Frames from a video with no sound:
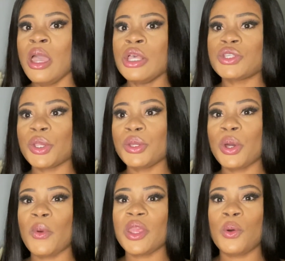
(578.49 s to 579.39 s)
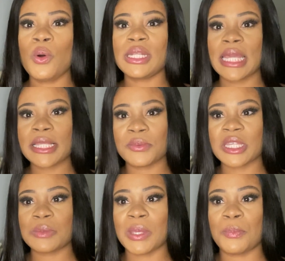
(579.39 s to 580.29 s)
So, you know, when you go on dates with
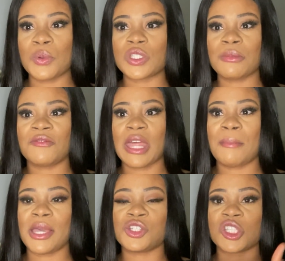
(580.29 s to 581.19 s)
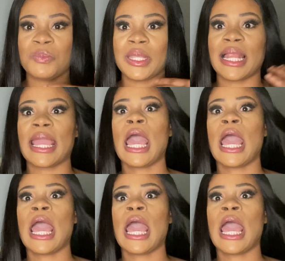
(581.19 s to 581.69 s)
these people, some of them might just be like,